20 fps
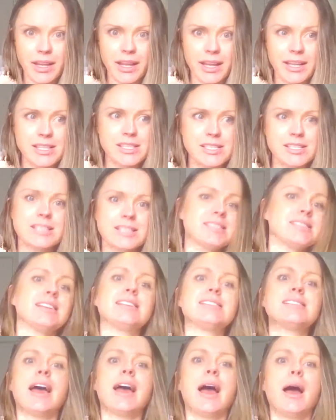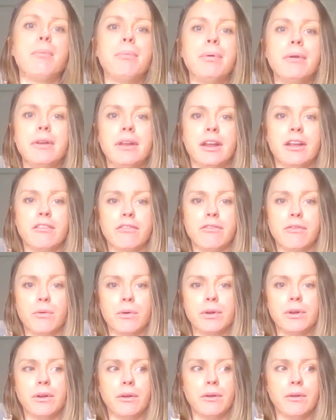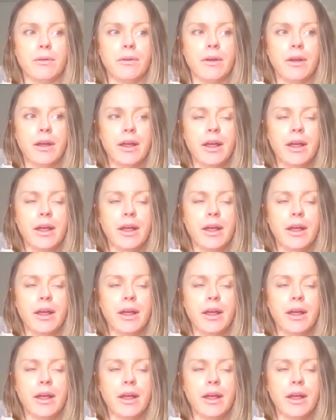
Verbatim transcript: It's happening for you.